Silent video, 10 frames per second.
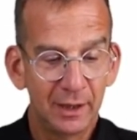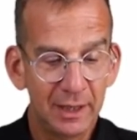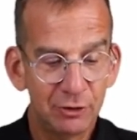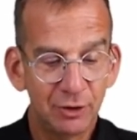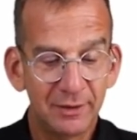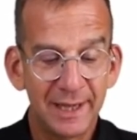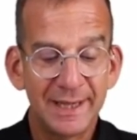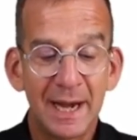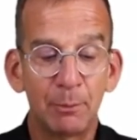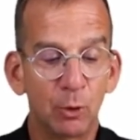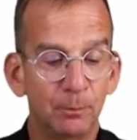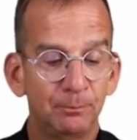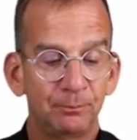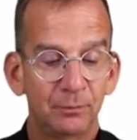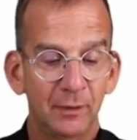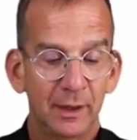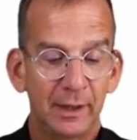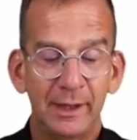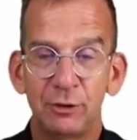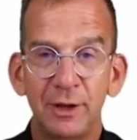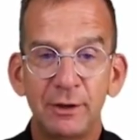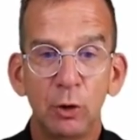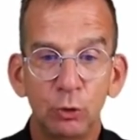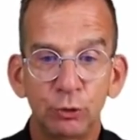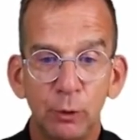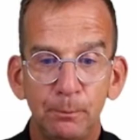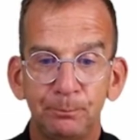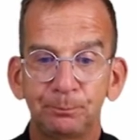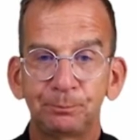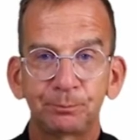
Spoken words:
listed in YAML. Is that useful?